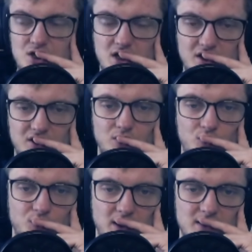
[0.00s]
Jagged
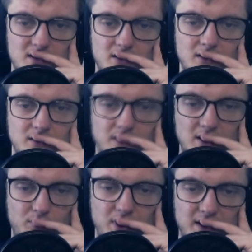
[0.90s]
Kutas.
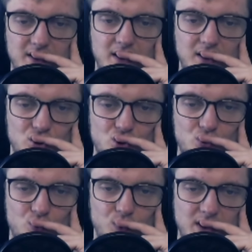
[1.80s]
Plunder I
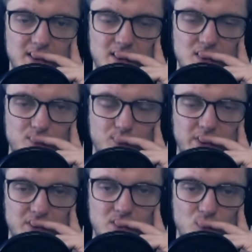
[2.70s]
cost 2 less. It's
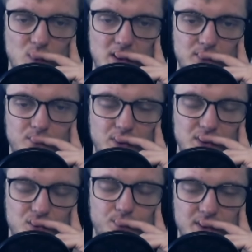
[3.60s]

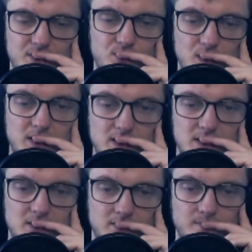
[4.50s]

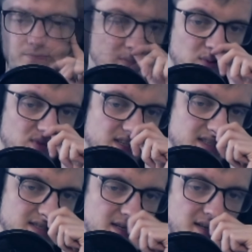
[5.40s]
+1/+2/+1. I mean
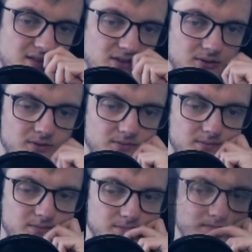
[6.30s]
that sucks, no?
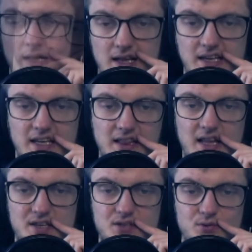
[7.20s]
Like
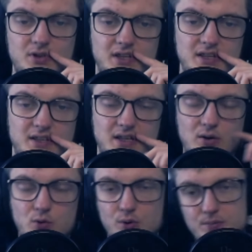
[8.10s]
unless you really need
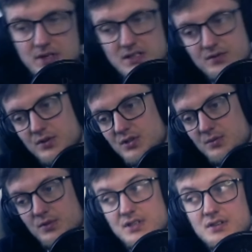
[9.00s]
equipments for
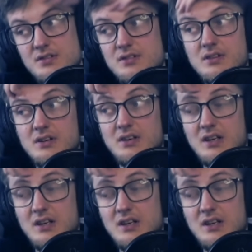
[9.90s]
some reason.